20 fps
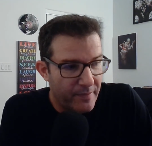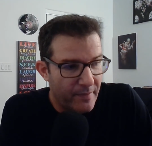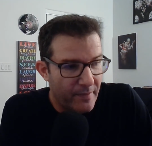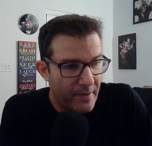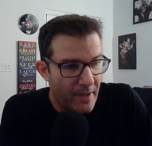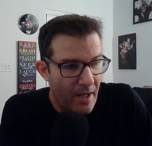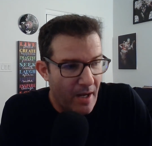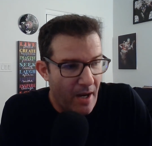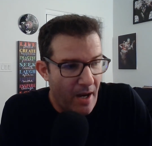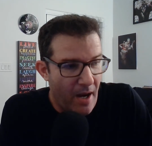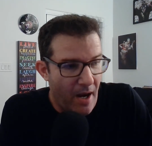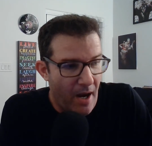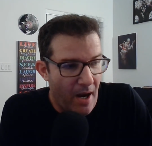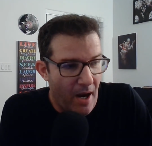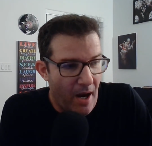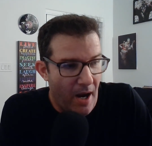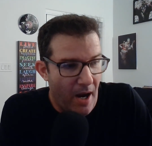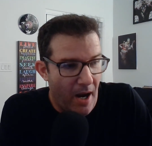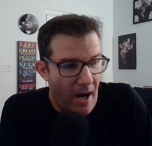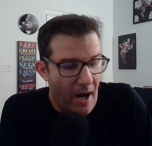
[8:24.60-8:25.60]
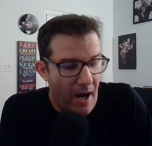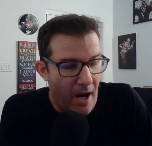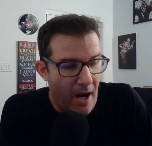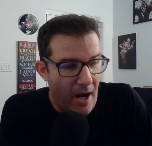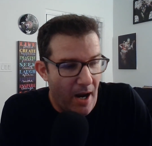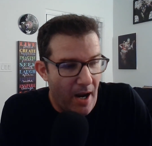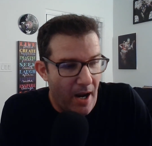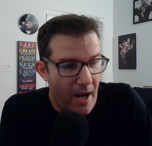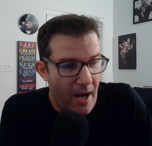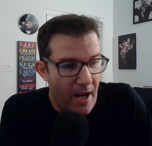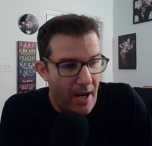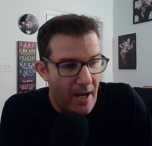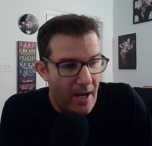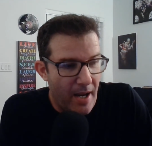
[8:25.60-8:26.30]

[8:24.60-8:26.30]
Nothing is said.